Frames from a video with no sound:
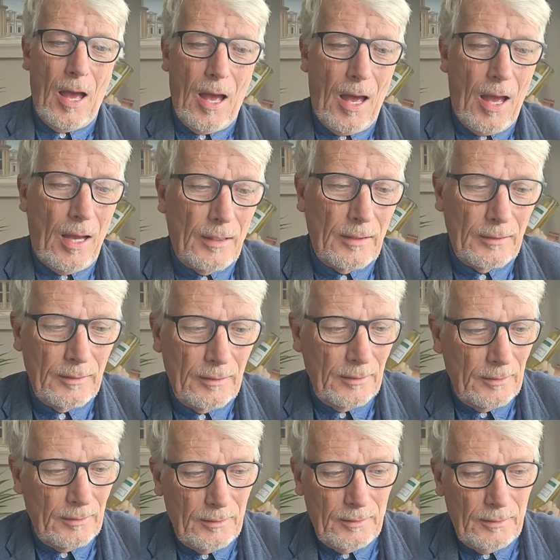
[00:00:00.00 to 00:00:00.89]
And
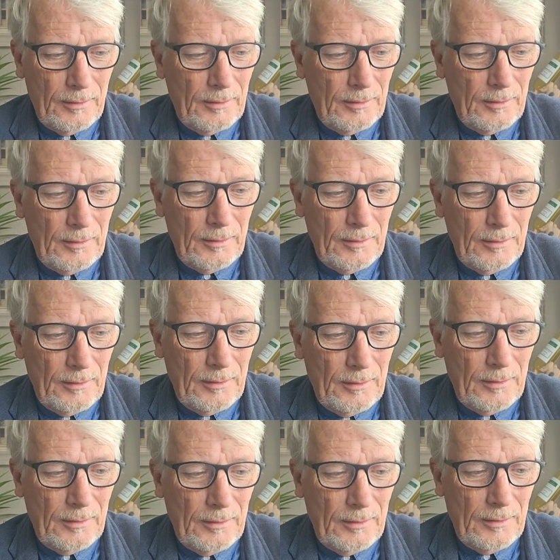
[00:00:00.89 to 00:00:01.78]

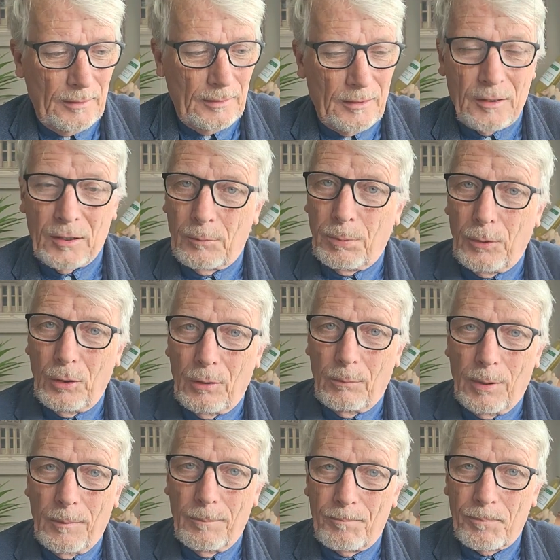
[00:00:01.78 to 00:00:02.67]
it's
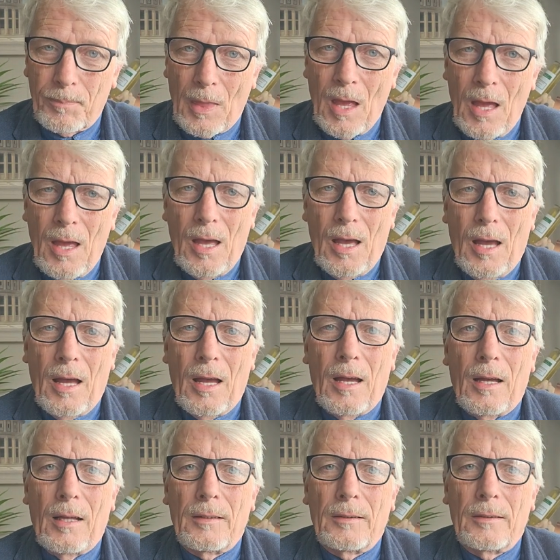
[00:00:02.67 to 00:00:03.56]
superb.
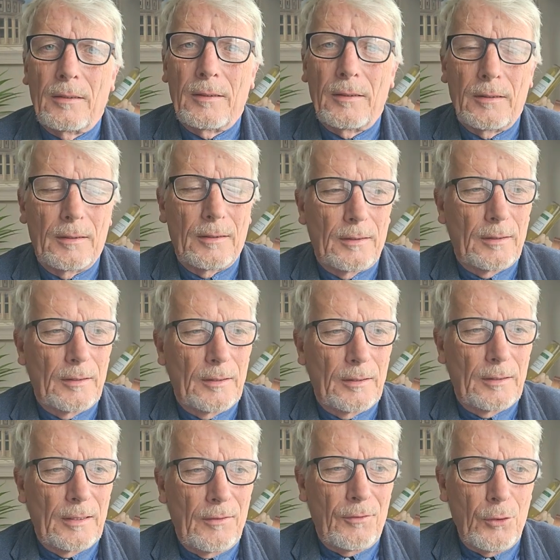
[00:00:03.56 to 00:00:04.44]
And
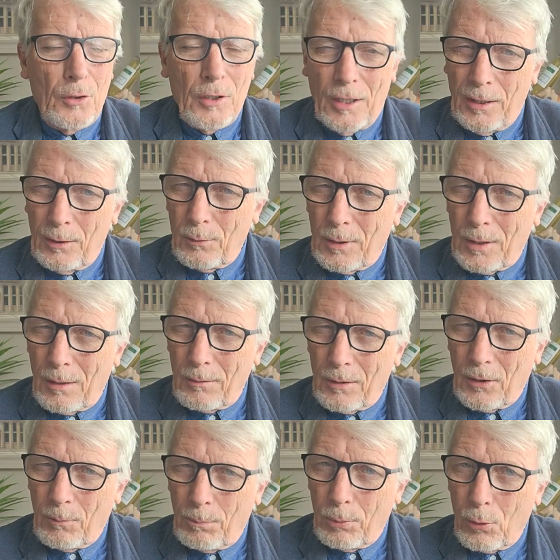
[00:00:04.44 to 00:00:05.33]
if you take into
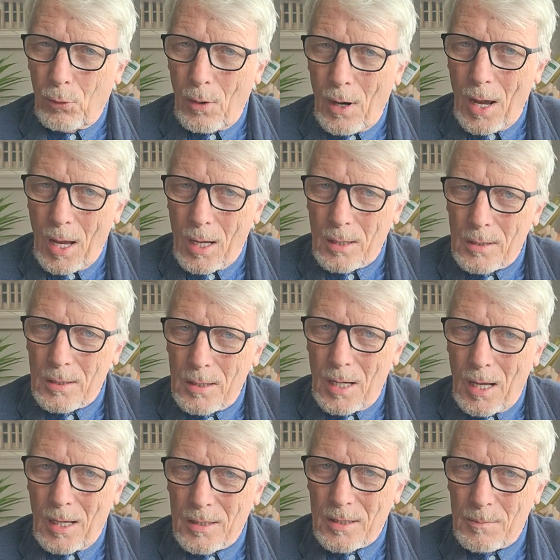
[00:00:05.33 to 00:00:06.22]
account its price
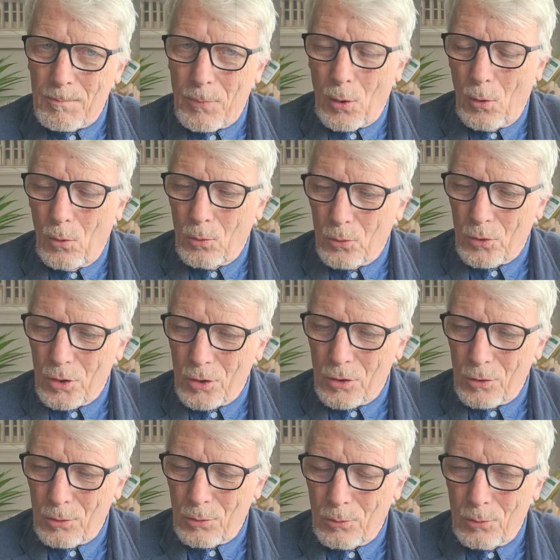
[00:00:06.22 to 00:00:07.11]
as opposed
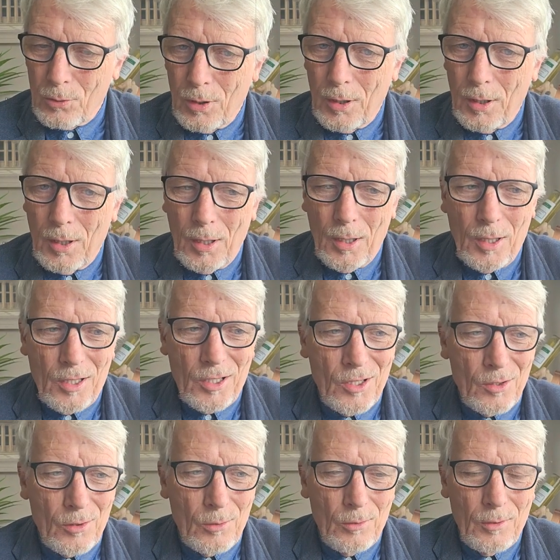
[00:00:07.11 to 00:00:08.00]
to,
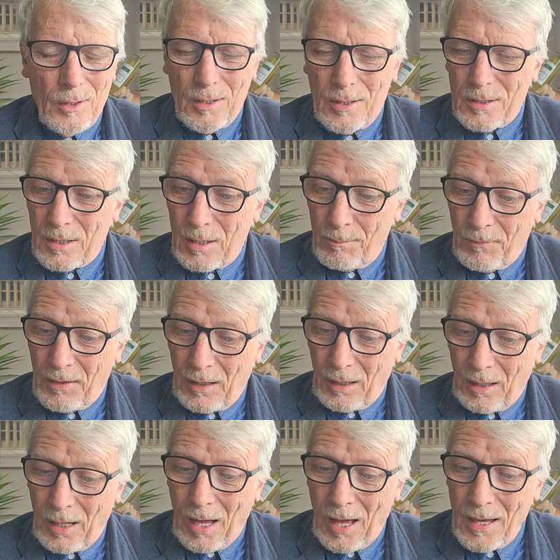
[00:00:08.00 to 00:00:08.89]
you know, something
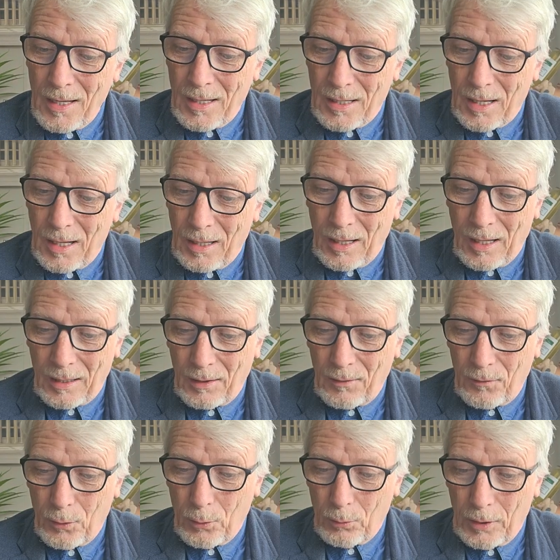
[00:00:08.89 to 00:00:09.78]
like a
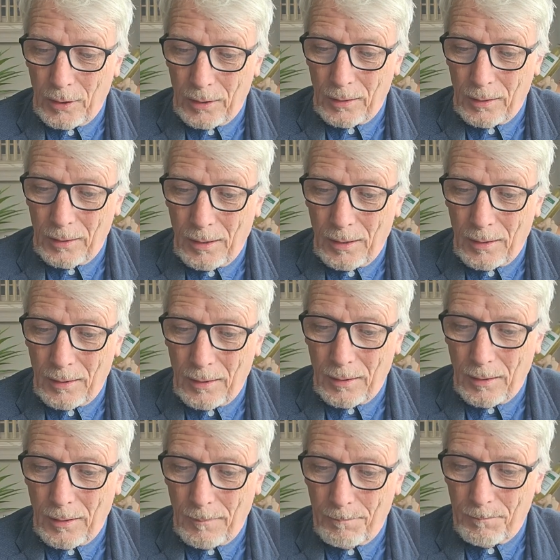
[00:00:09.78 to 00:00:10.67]
Lagavulin
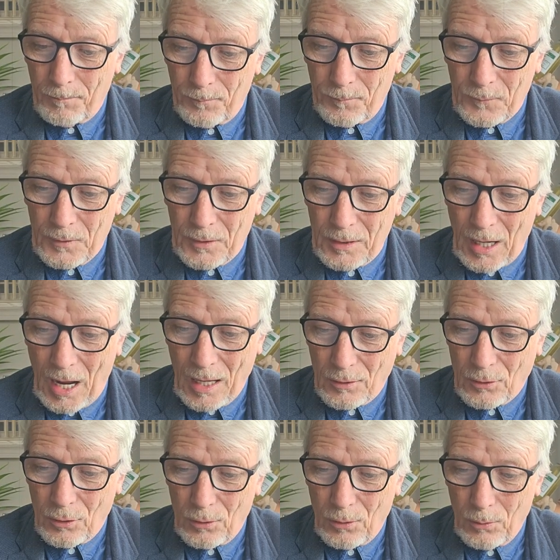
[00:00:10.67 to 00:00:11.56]

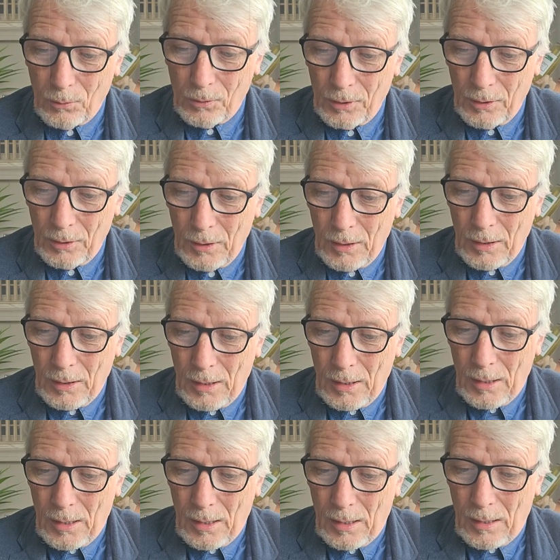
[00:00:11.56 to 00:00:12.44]
10-year-old,
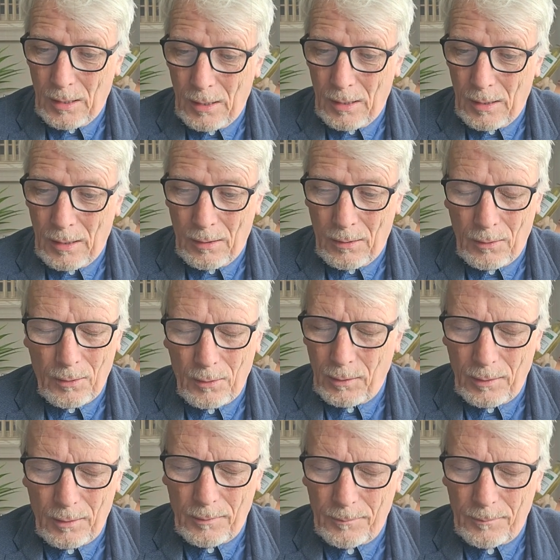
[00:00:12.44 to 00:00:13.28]
a